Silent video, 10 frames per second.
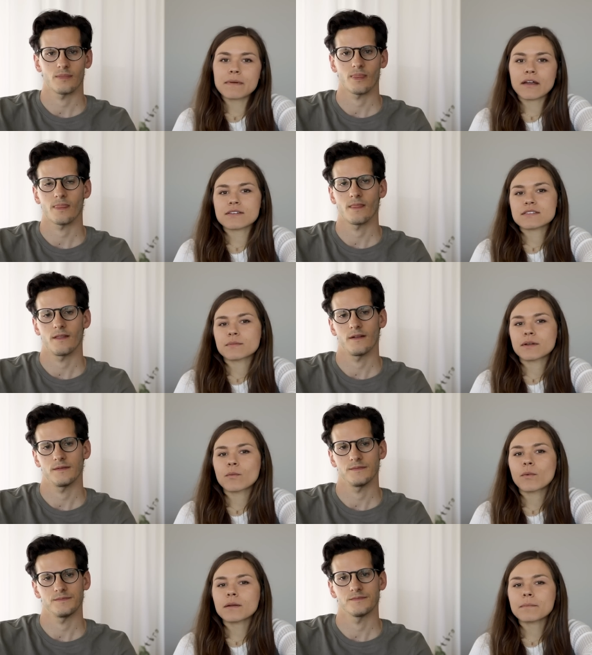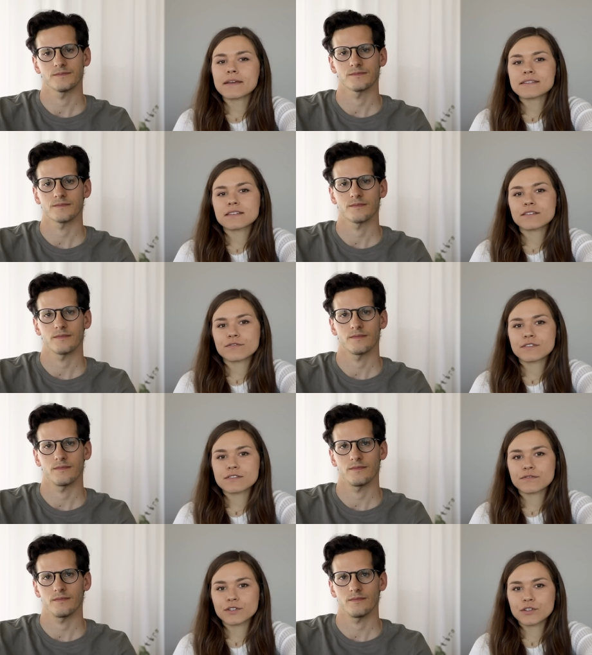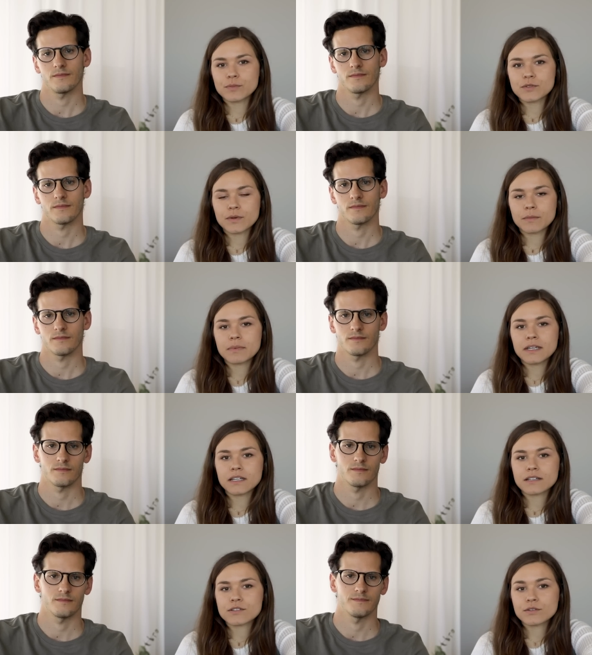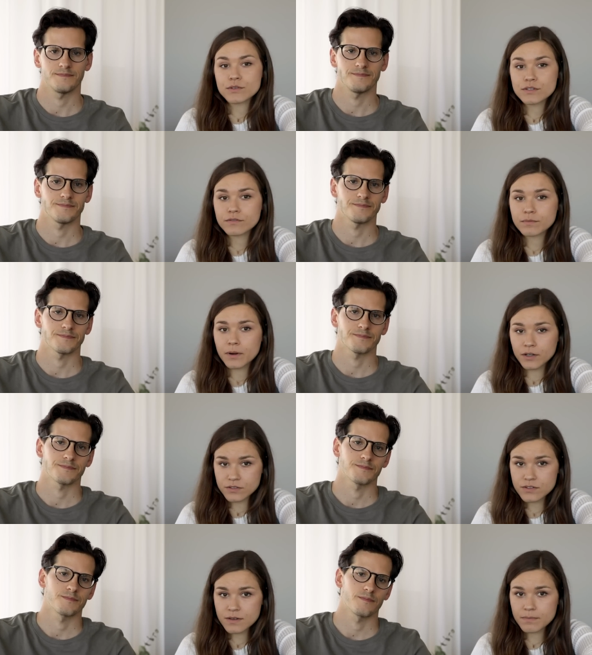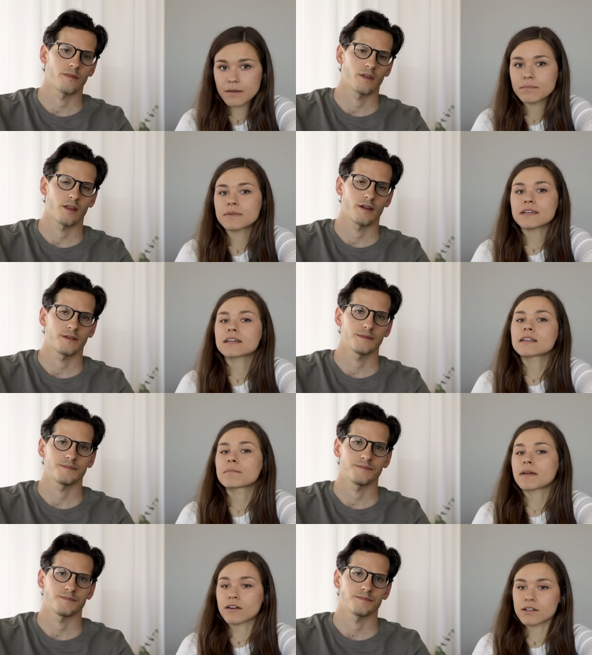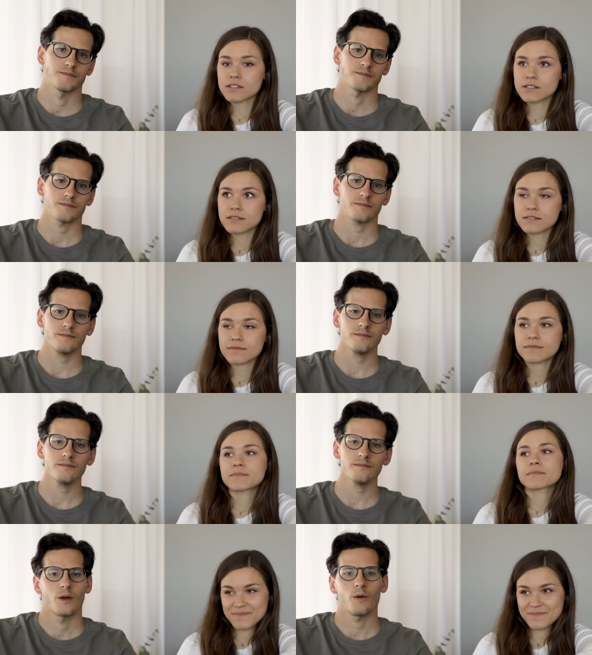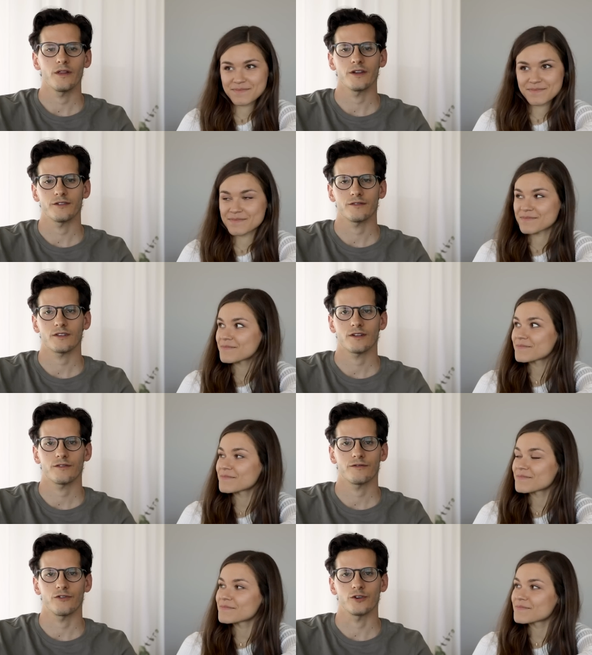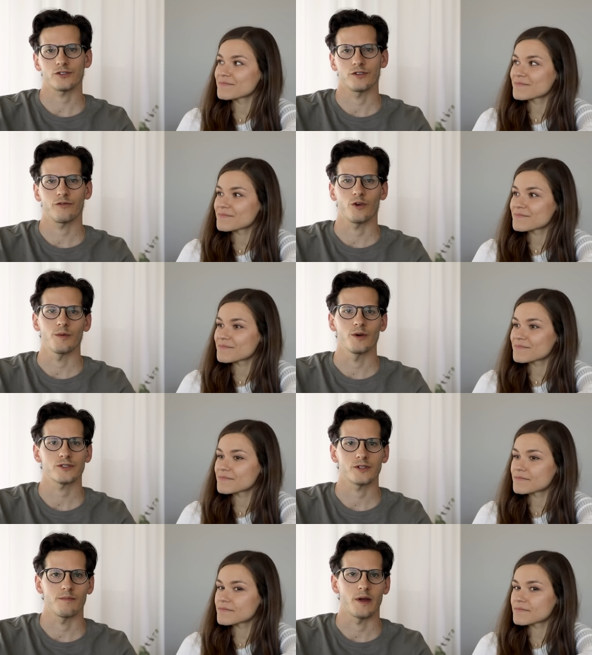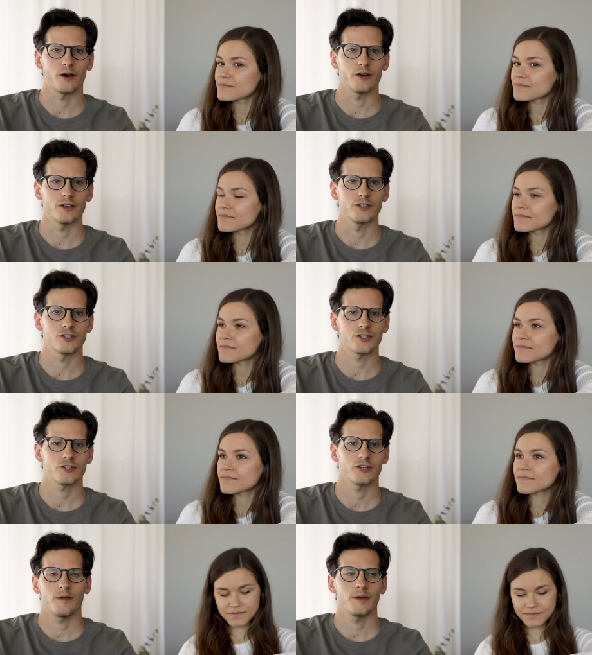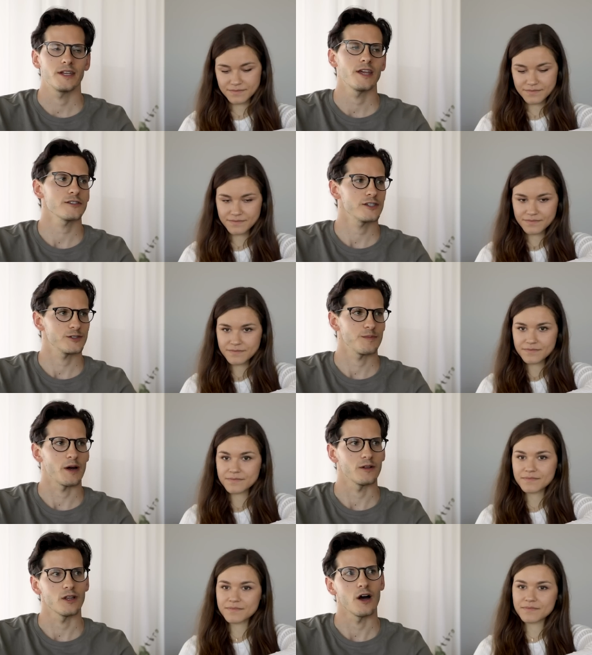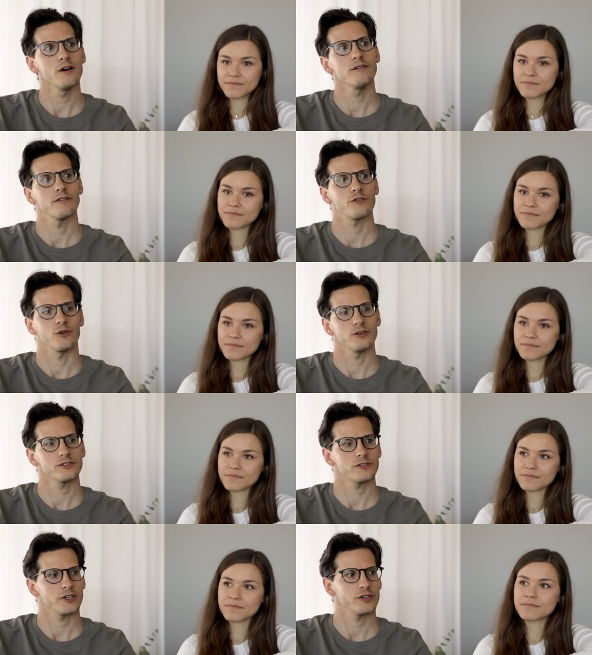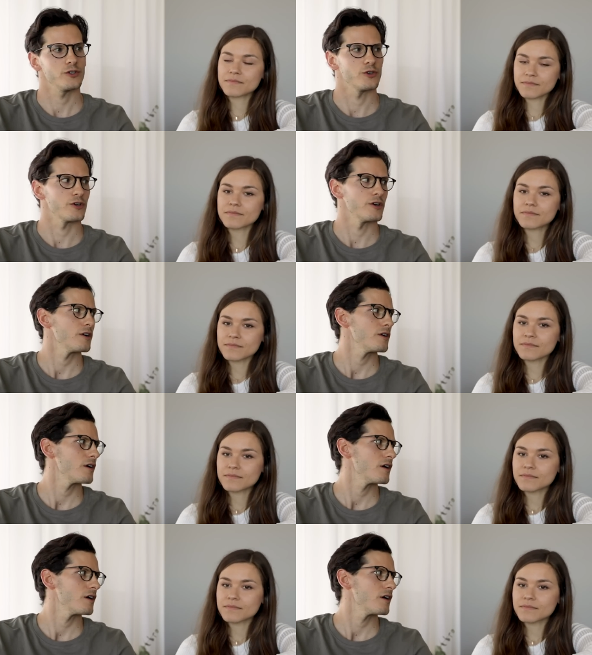Speaker 1: marry someone? What makes the difference for you between being an exclusive partnership and being in a marriage?
Speaker 2: Well, I think first and foremost a marriage i mean yes it's about love of course like you're